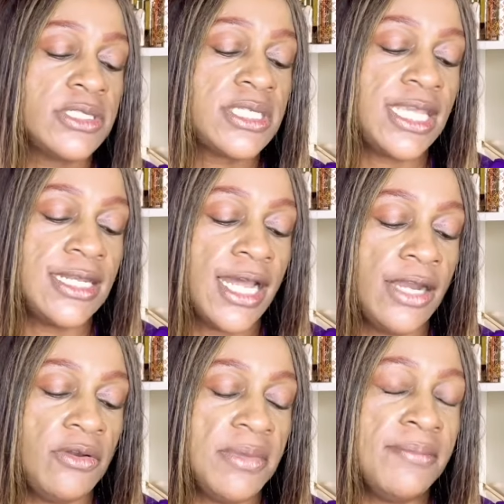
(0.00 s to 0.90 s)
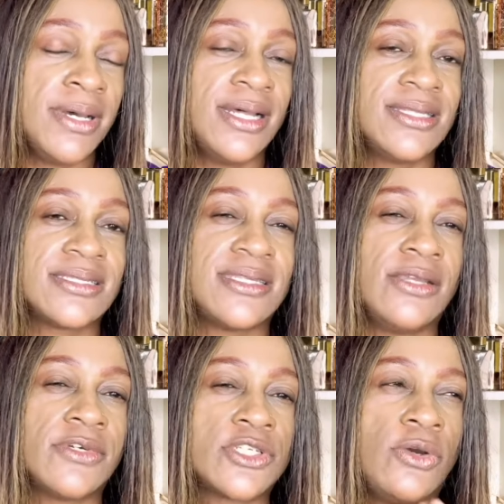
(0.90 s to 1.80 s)
skin. I remember this
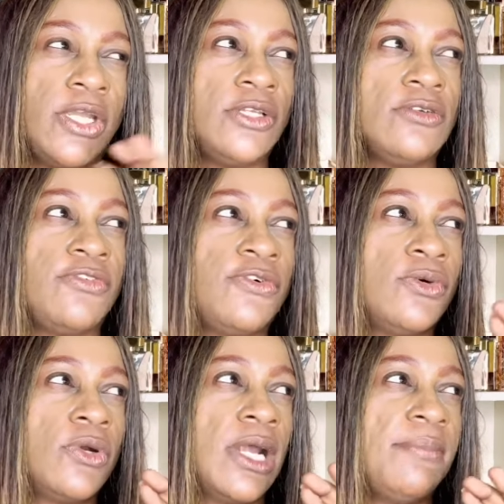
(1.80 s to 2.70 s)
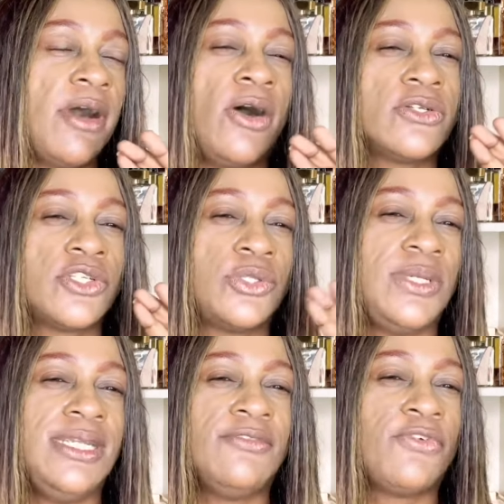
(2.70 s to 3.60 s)
thing was going for about
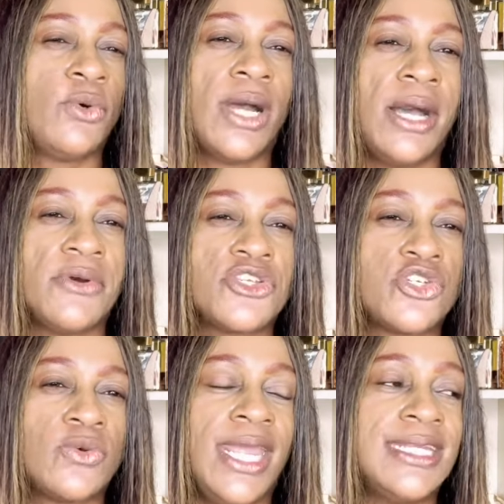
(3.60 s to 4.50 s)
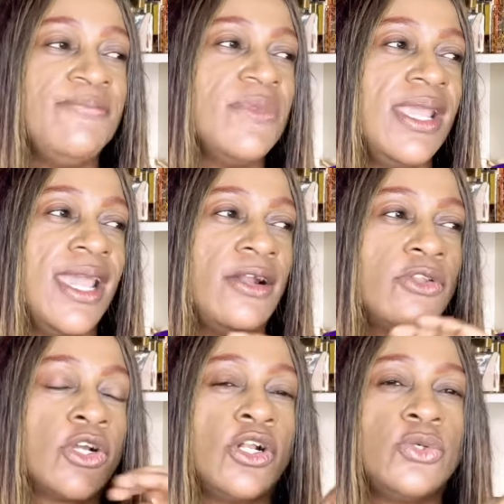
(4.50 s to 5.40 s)
3-4 hours straight, and
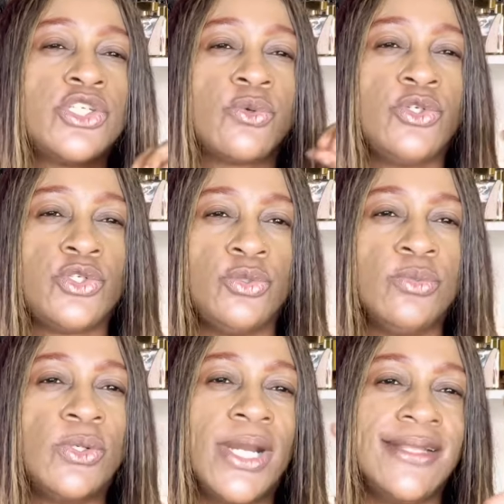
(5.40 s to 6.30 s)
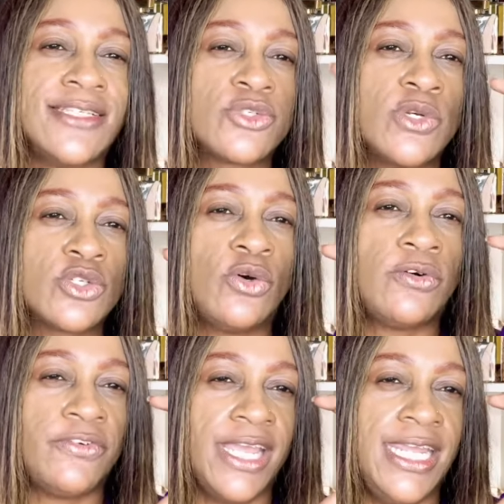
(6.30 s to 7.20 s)
on the clothes it could do more, and this was
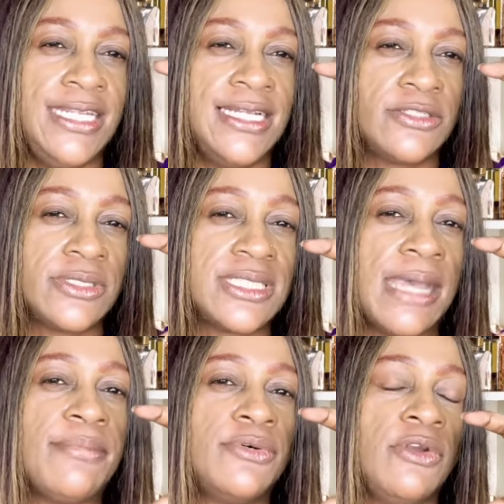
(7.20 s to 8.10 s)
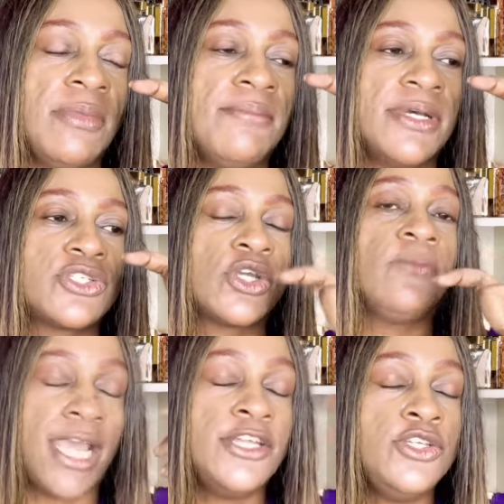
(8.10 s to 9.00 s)
off a little sample, remember,
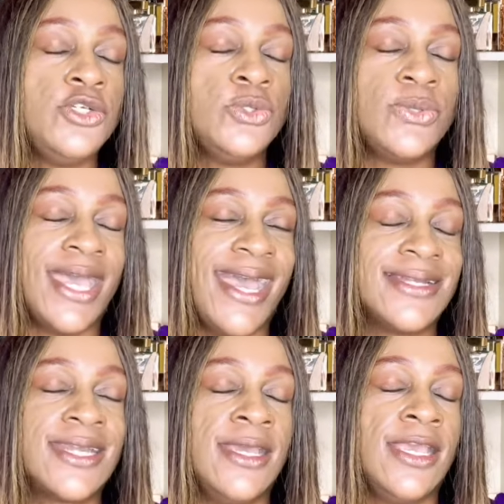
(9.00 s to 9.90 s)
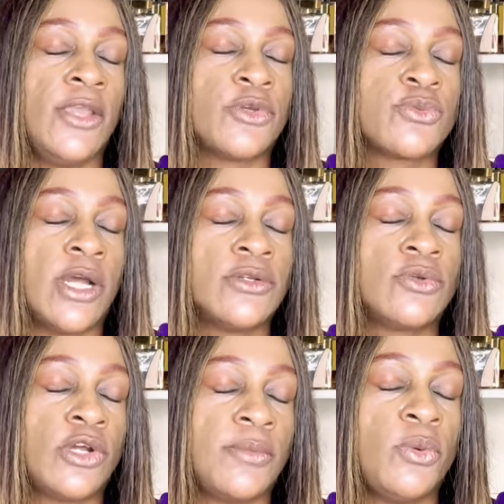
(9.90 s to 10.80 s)
so I knew that it was
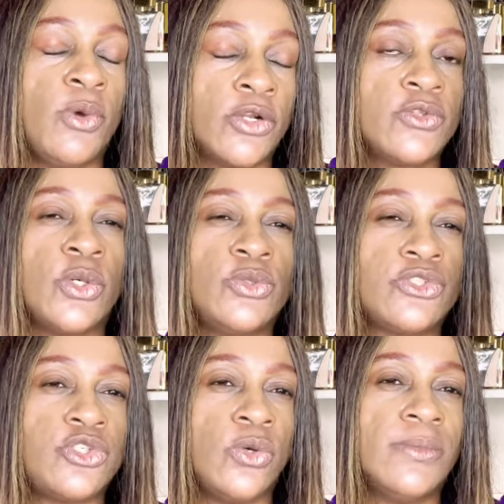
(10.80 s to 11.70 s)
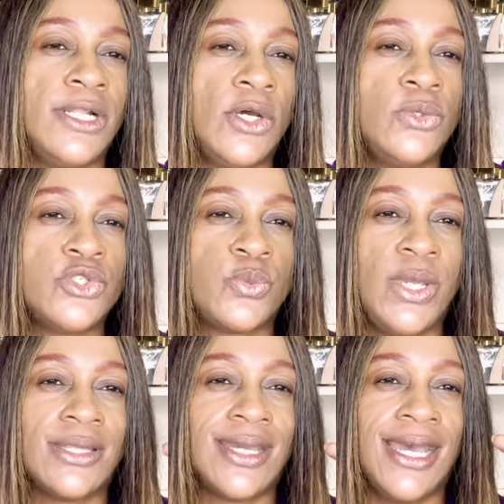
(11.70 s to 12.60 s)
going to be one of those Jo Malones
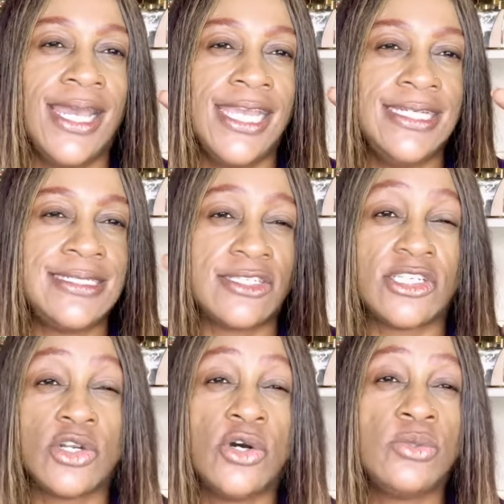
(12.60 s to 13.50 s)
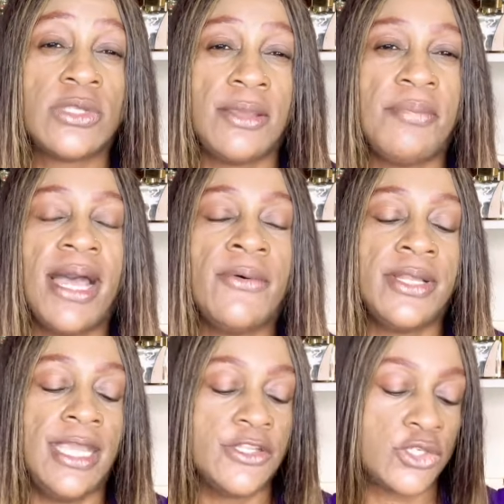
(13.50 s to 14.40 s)
with a decent holding
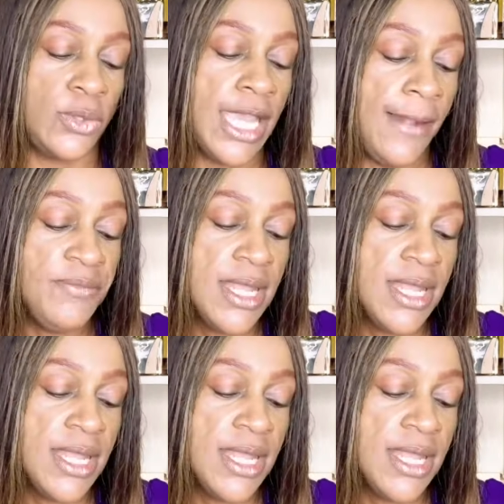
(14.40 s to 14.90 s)
power there. So yeah,